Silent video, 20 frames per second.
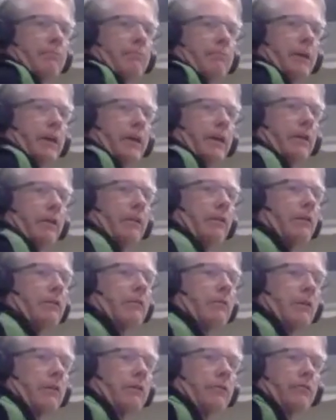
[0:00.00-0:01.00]
pain
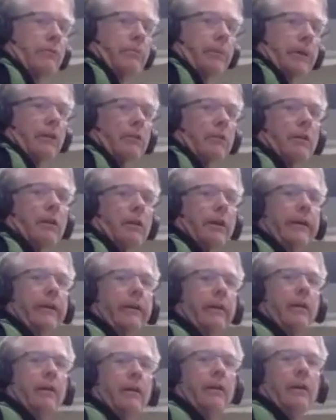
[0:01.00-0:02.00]
across the belt line.
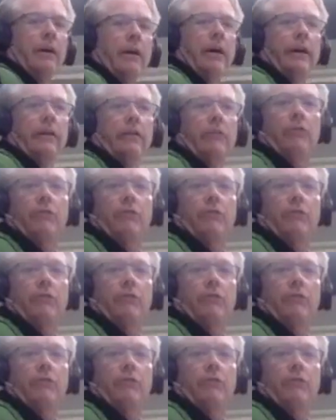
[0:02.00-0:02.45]
I don't know